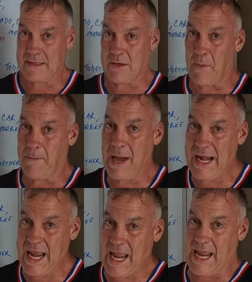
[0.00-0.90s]
So
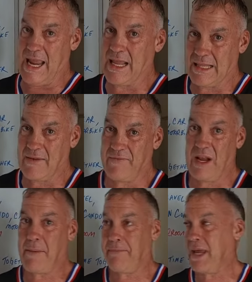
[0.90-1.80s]
money, the
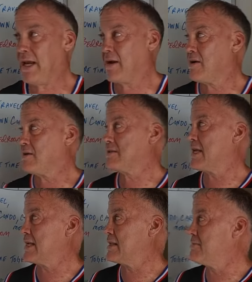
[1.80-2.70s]
Filipina
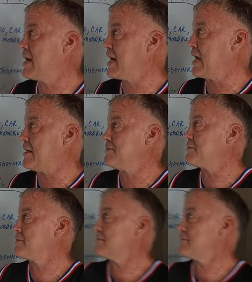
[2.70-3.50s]
girls like the money.